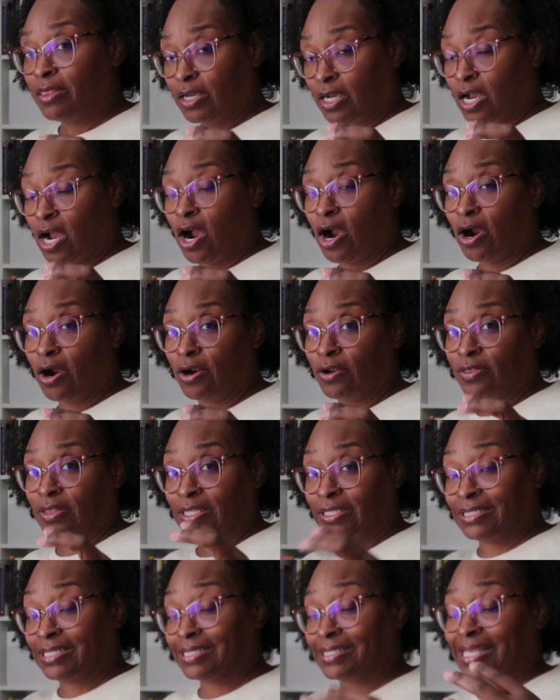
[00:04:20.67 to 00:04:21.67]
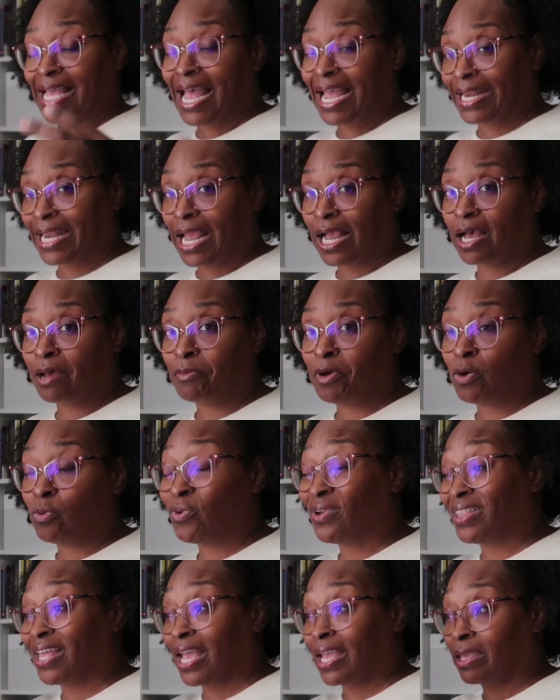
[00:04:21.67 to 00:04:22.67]
card, the design I come up
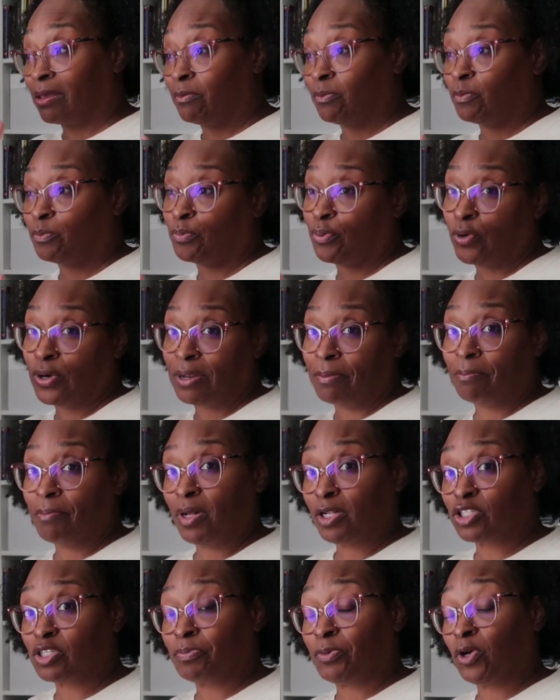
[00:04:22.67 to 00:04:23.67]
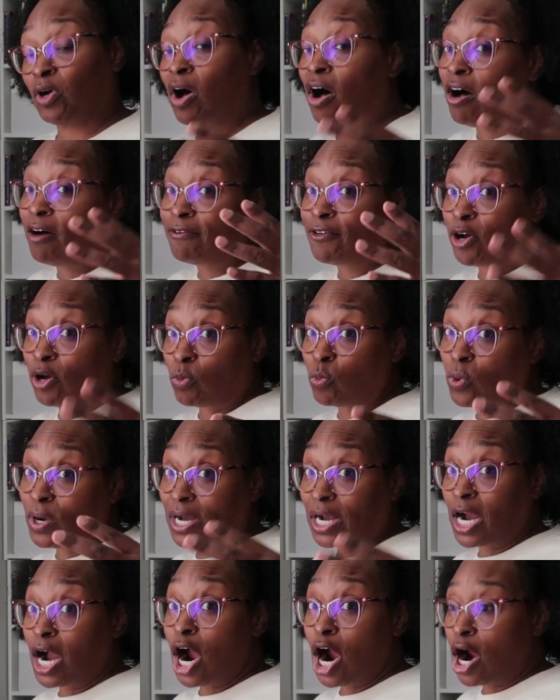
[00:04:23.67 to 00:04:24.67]
with, I can print multiple off on
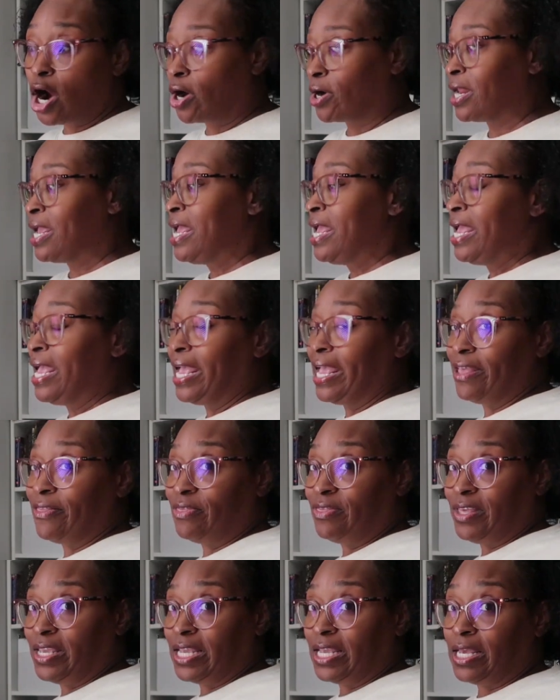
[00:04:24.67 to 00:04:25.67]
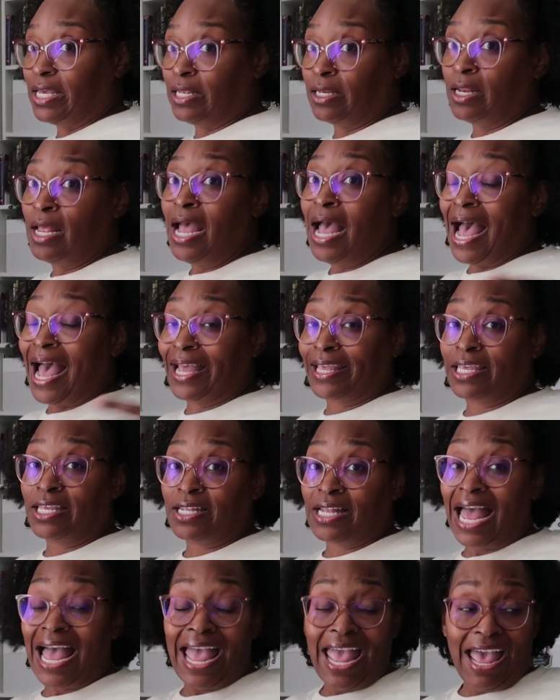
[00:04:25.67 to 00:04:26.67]
one card, and then I
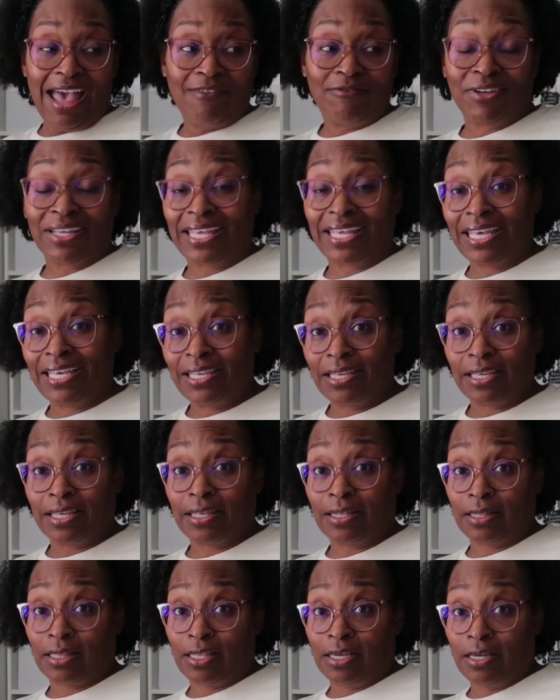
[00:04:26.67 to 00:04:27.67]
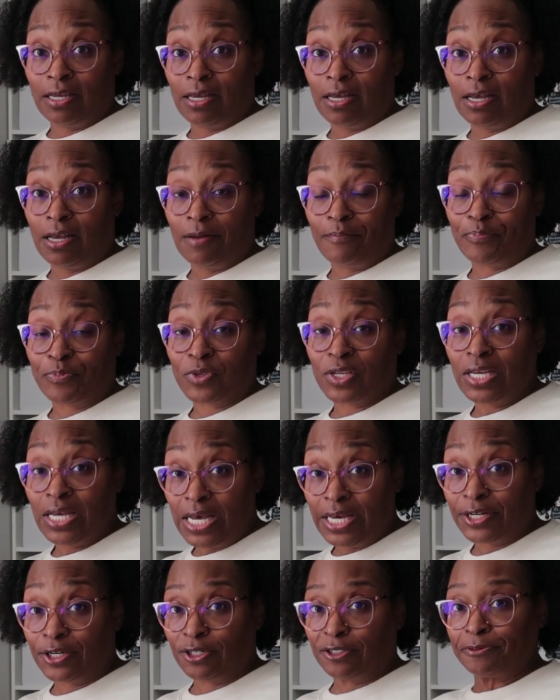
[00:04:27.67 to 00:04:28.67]
have the
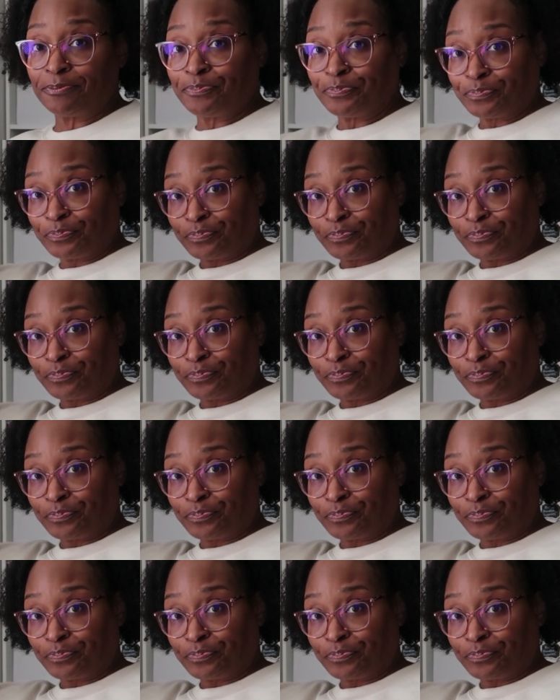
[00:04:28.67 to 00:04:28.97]
cutter,